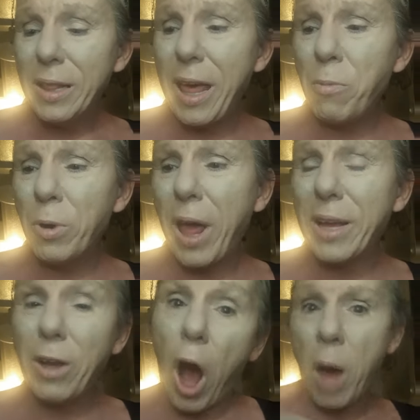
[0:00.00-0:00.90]
they were
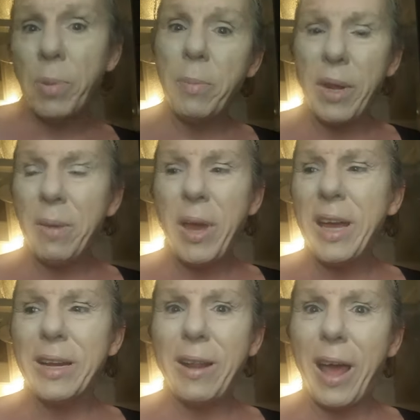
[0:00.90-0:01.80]
like complimenting
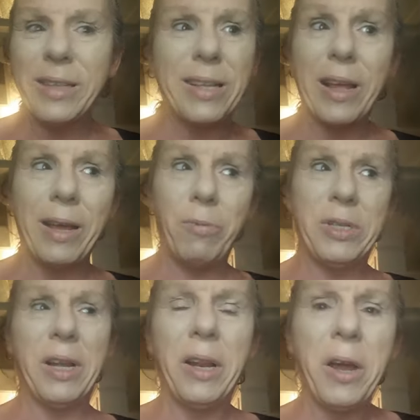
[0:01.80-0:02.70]
me. And it's like, it
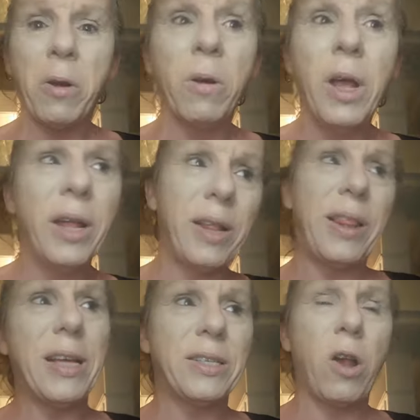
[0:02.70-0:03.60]
was clear
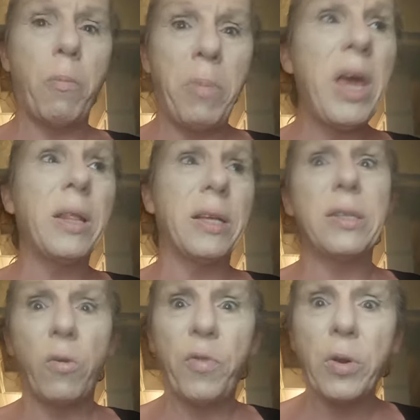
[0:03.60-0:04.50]
that that's not me. That's
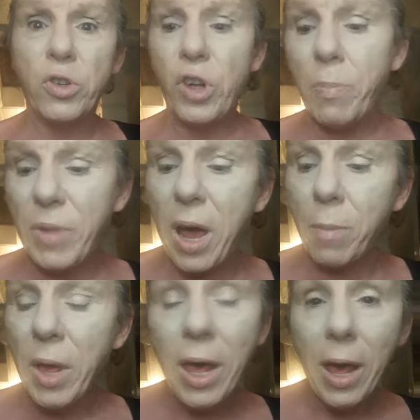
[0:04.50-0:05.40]
so Photoshopped
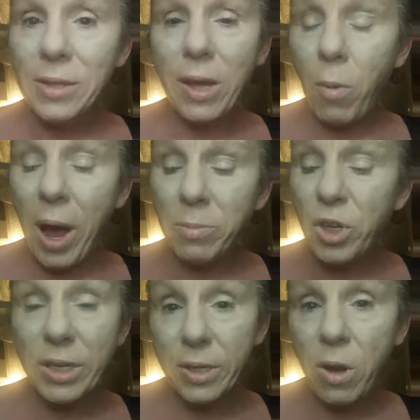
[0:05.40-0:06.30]
up. So I'm
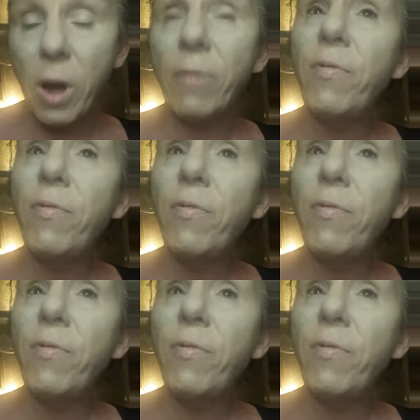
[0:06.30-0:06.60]
just not a